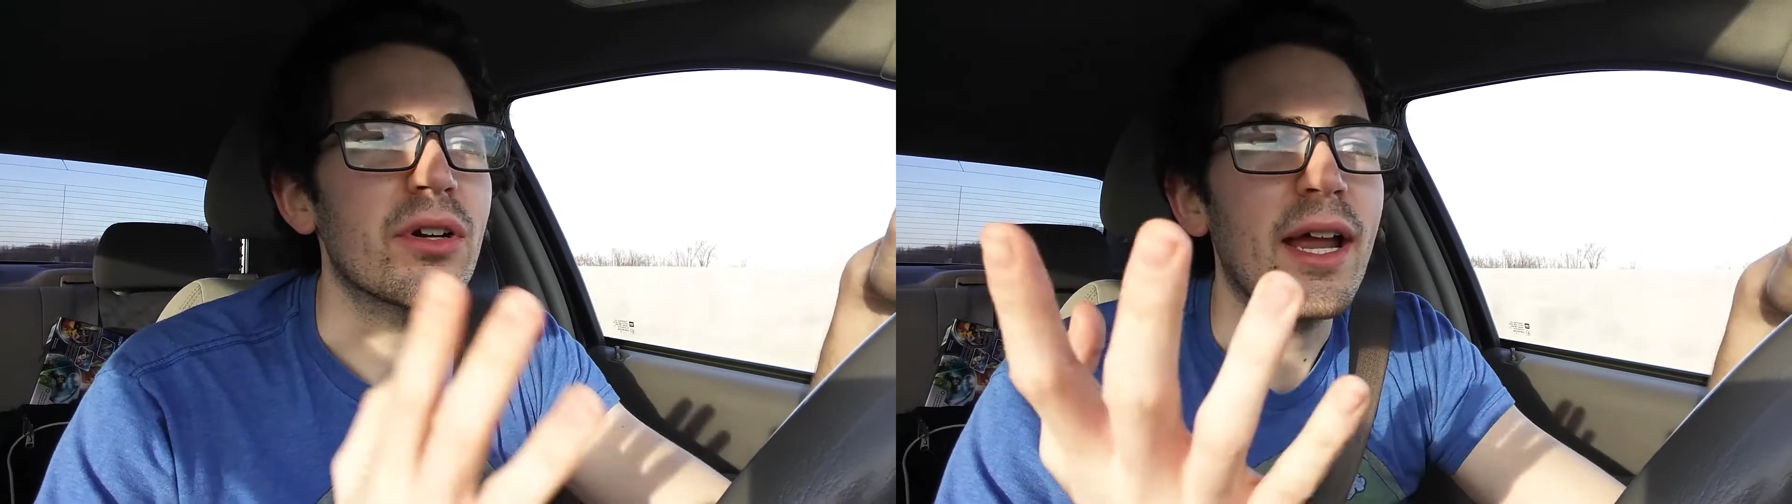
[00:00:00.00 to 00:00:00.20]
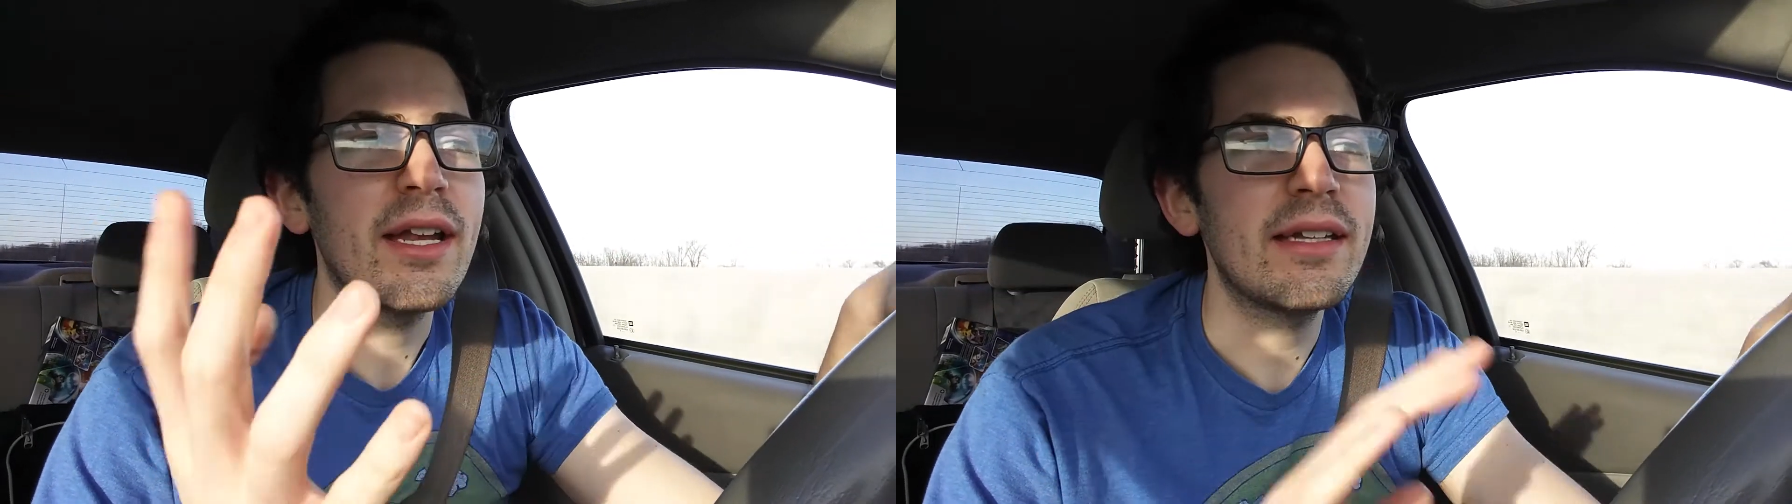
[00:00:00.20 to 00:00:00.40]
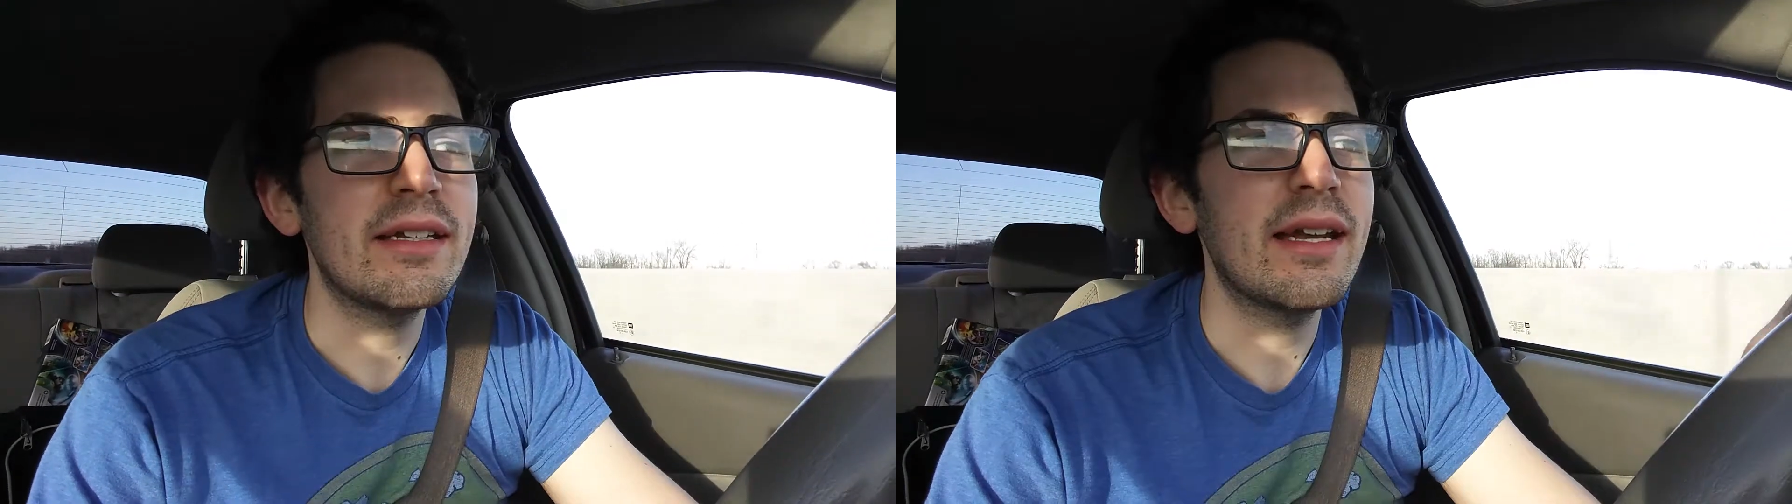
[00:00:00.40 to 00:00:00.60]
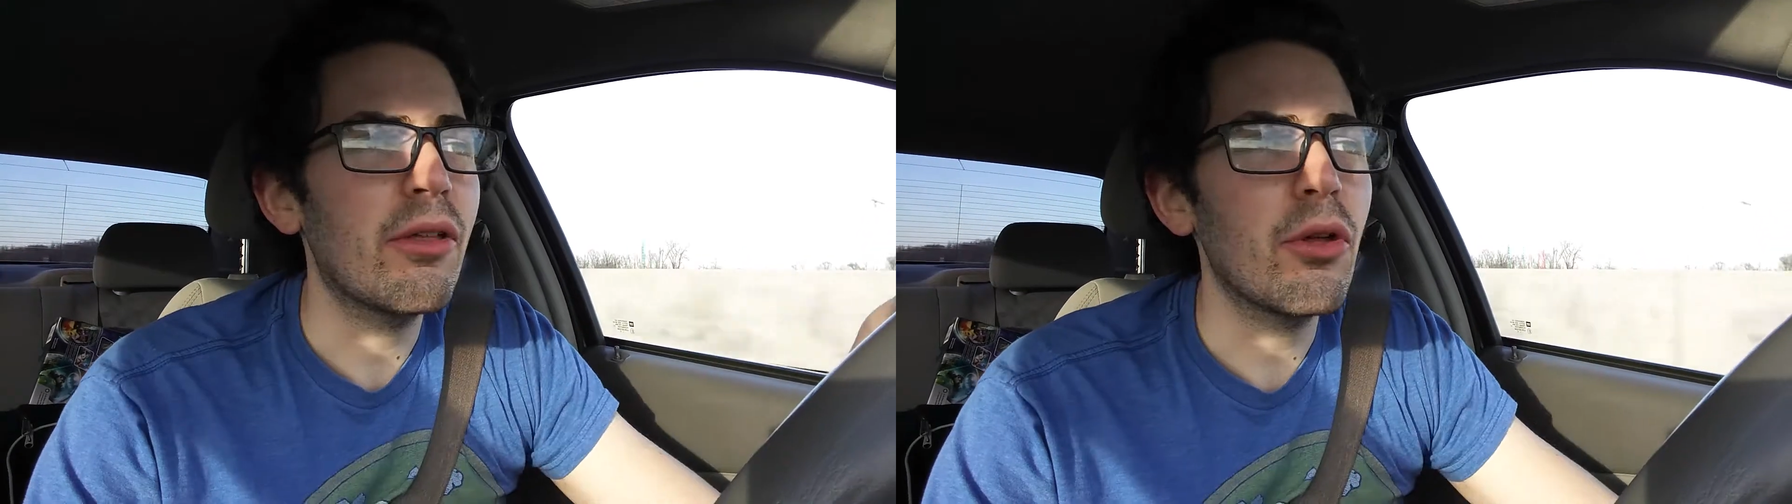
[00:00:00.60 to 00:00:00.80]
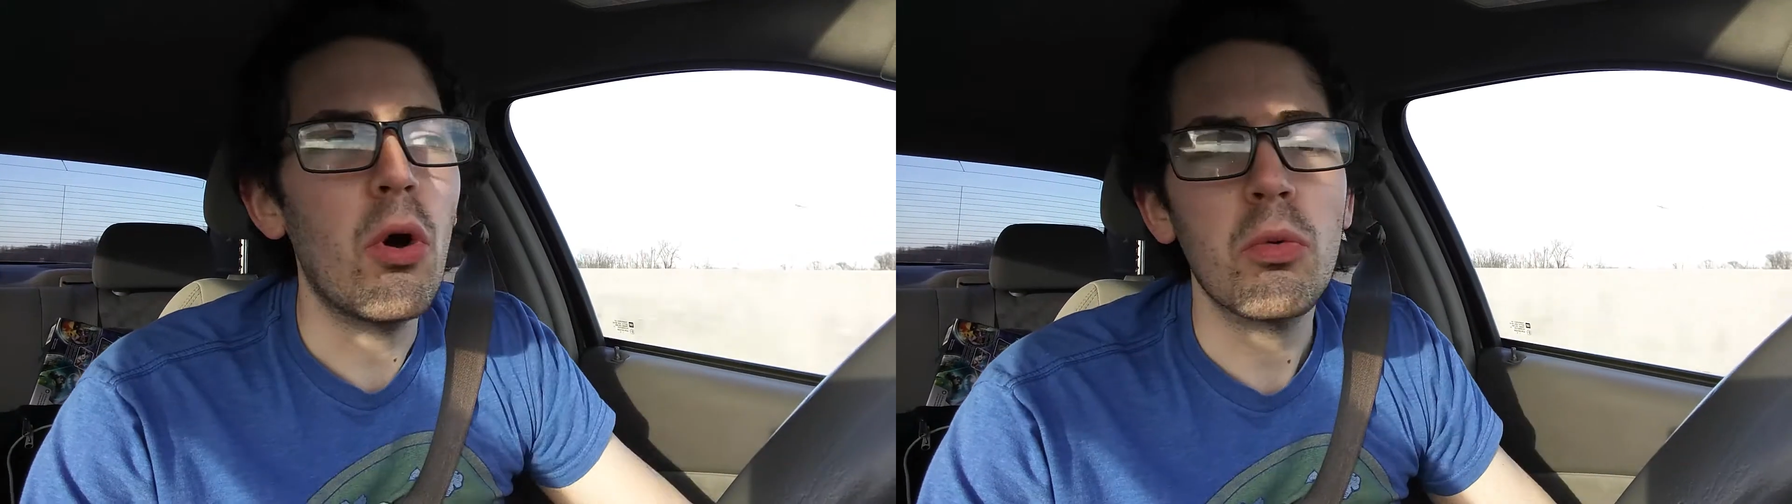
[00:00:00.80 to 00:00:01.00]
And
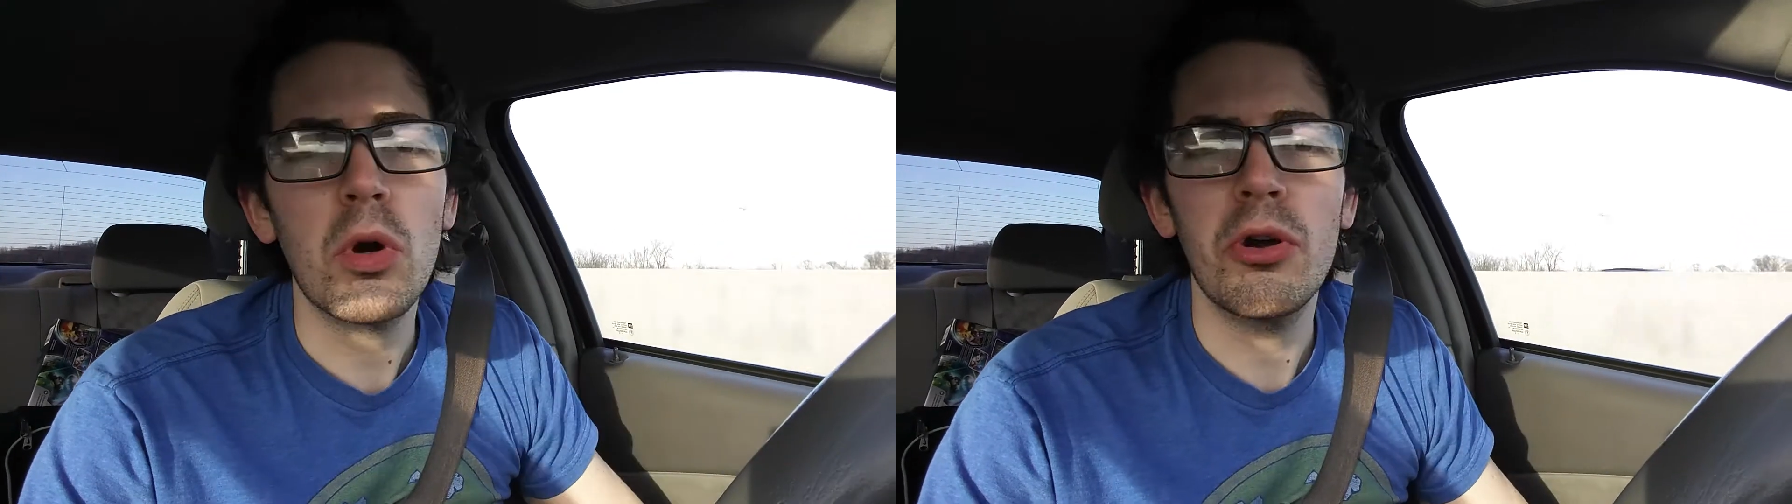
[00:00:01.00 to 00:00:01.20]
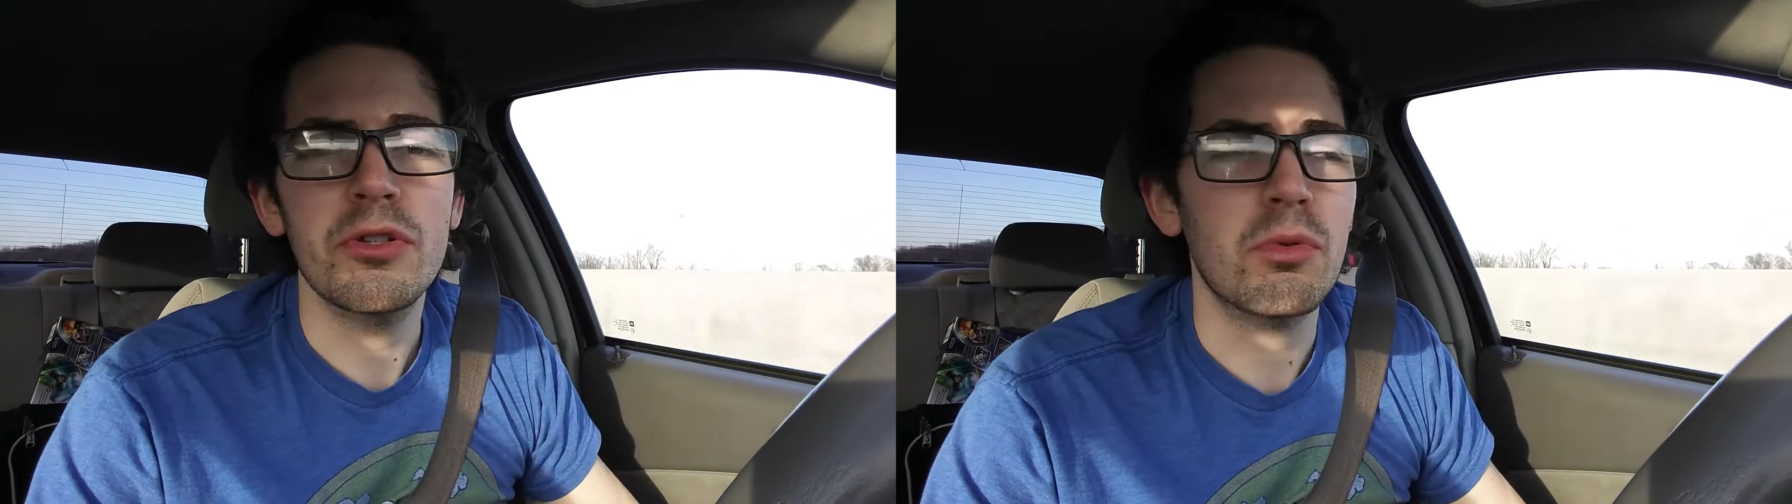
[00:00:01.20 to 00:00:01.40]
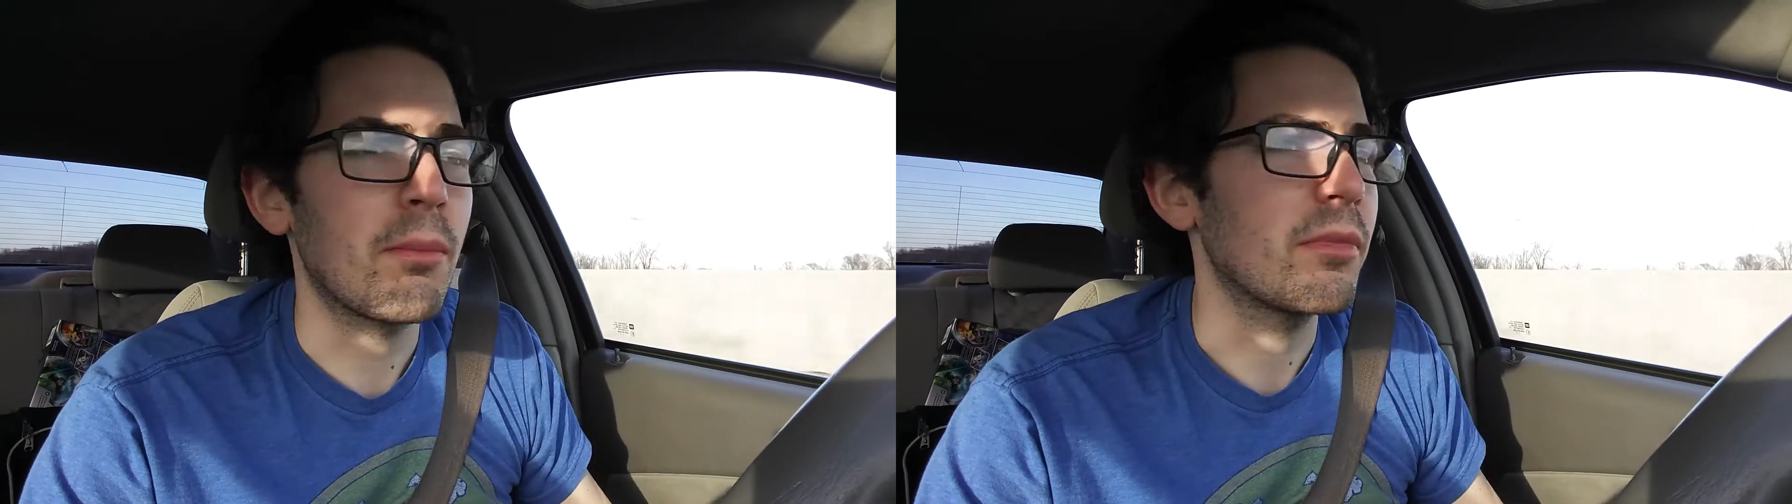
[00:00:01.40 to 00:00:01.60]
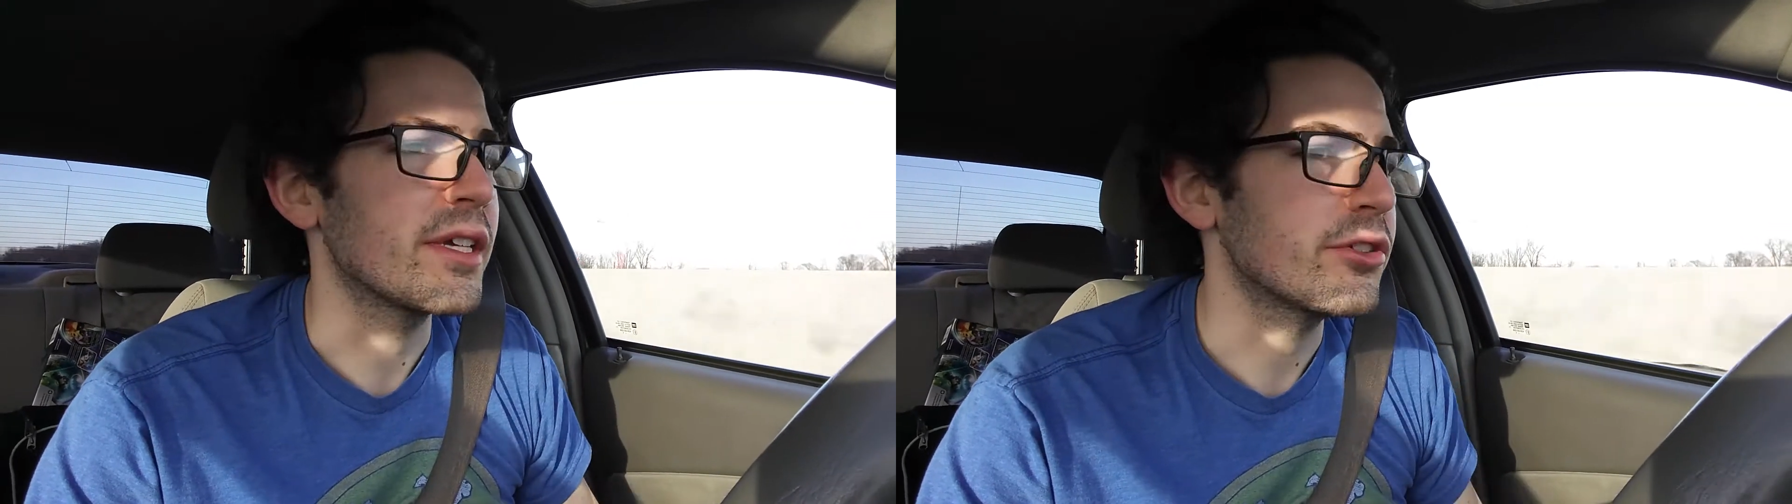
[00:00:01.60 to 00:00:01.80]
now the whole road is rumbly,